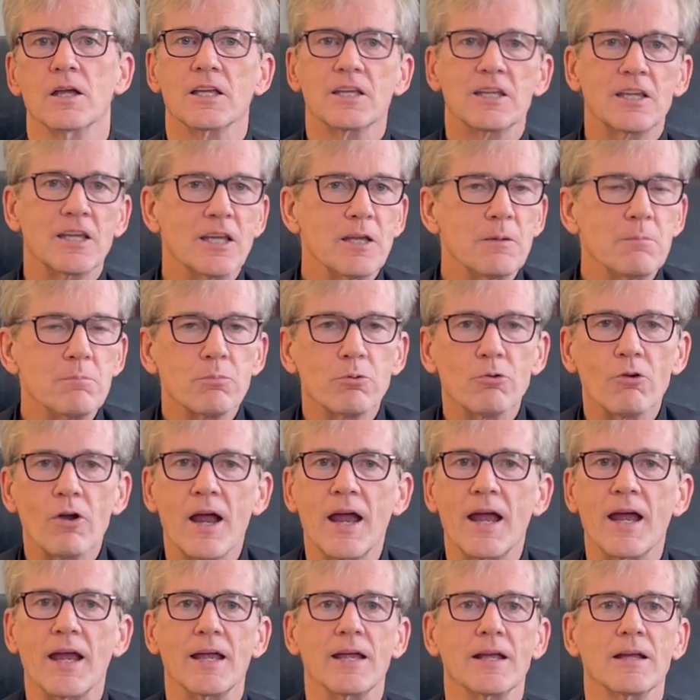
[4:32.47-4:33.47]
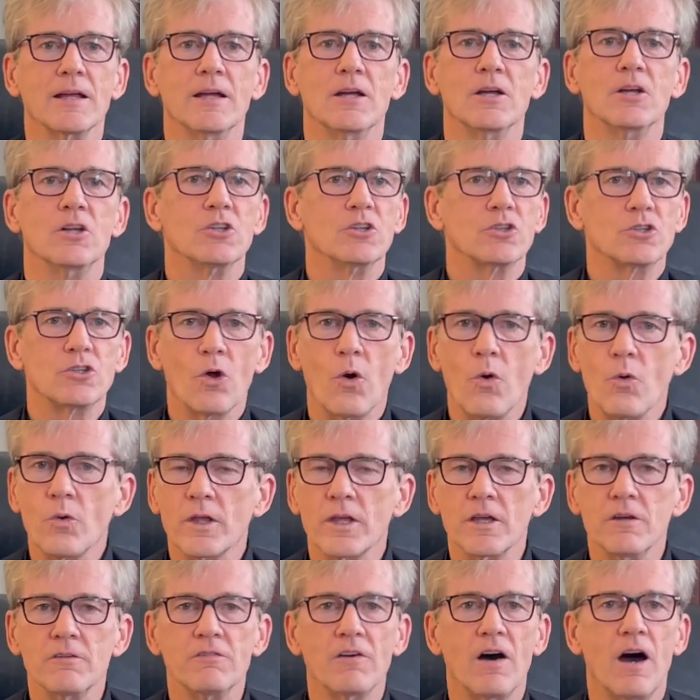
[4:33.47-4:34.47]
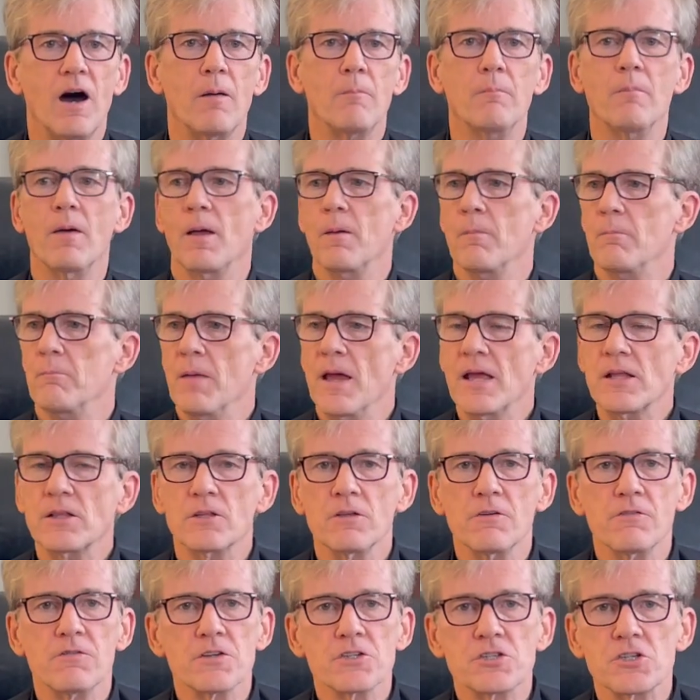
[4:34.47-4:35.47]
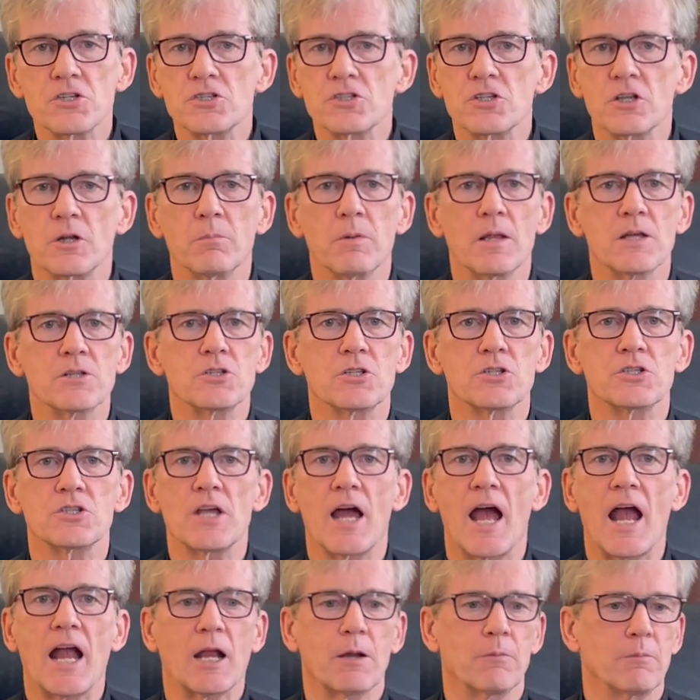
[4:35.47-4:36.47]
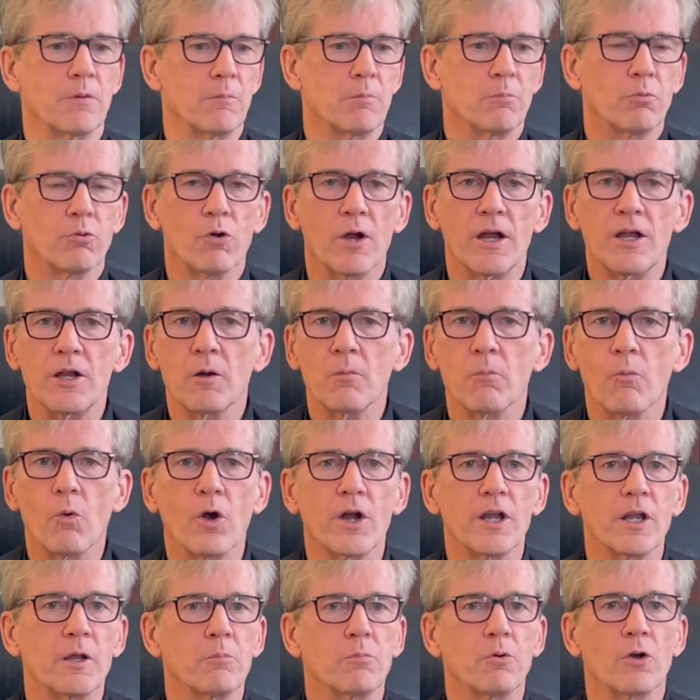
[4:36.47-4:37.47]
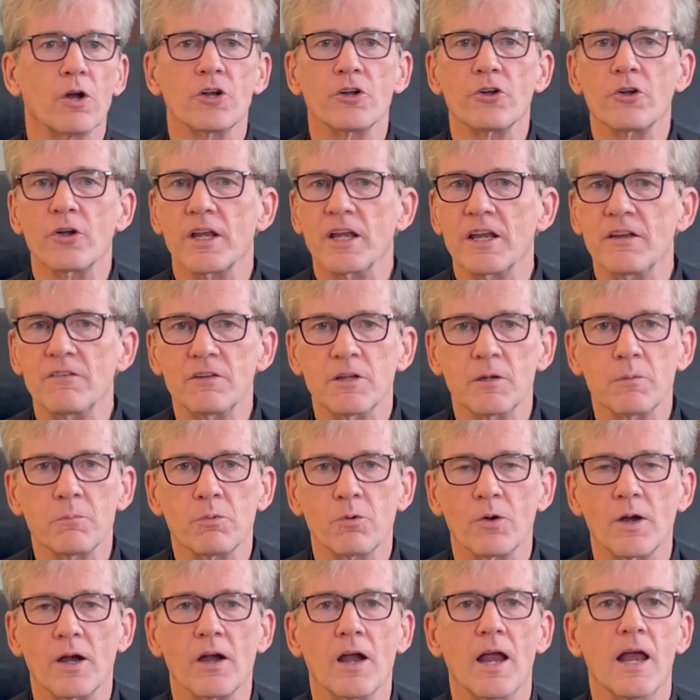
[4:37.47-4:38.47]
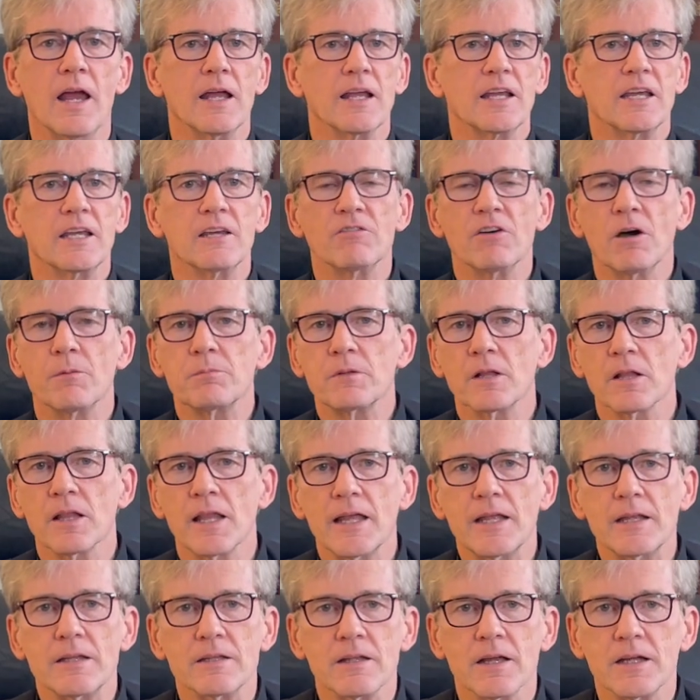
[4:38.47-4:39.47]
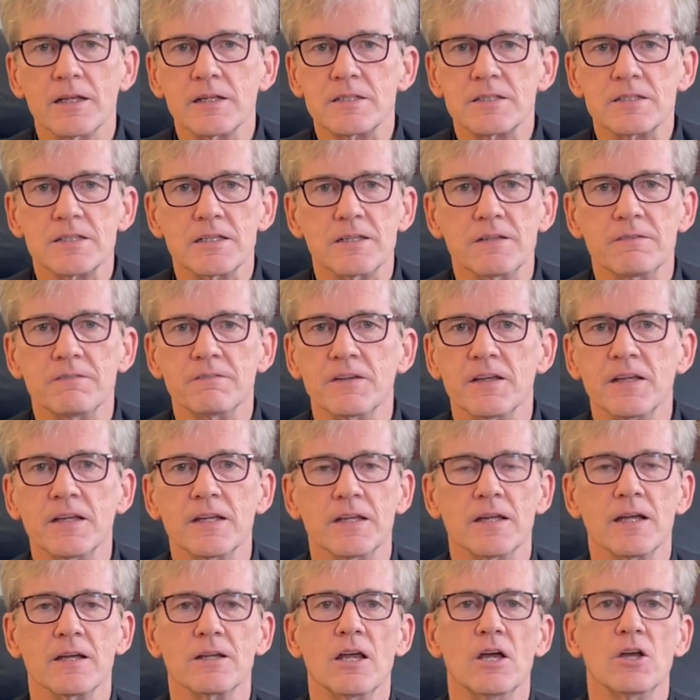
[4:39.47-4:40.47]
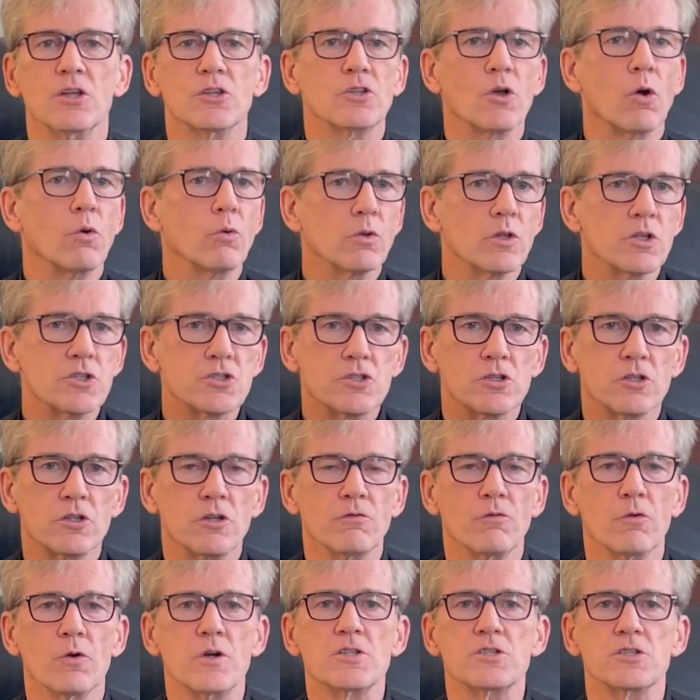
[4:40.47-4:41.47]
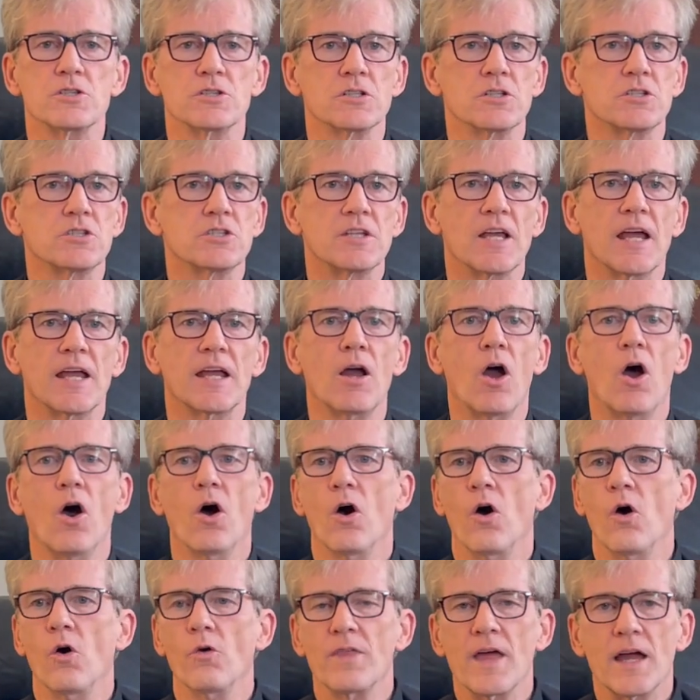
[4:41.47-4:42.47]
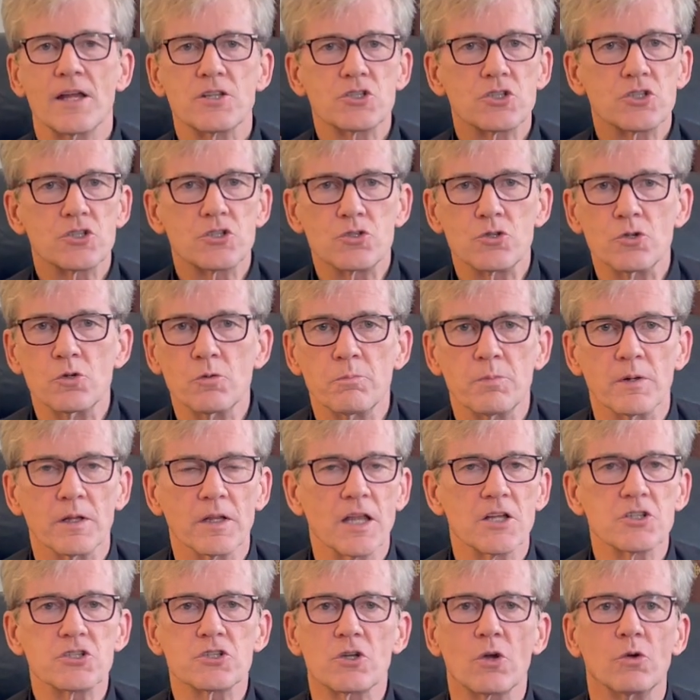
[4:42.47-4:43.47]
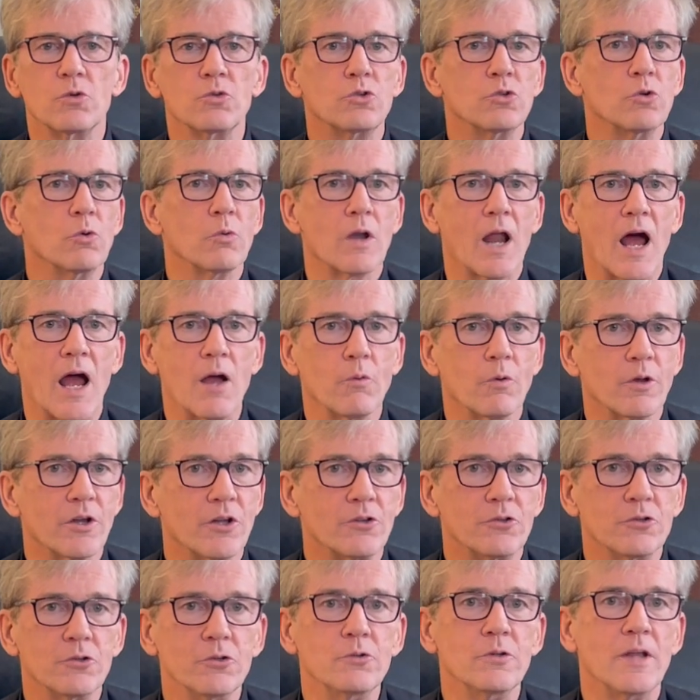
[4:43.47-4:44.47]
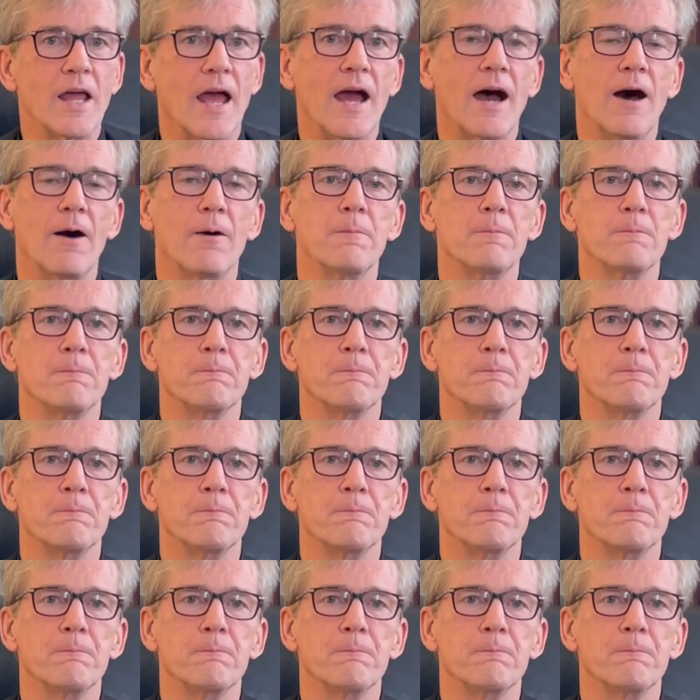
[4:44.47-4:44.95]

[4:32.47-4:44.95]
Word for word: Keep praying. Don't give up. Make the visits to the Blessed Sacrament. Pray your morning prayer, your evening prayer. Give up the late night TV. Don't listen to the voices that say, oh, that's stupid. Let's go do what I want to do now.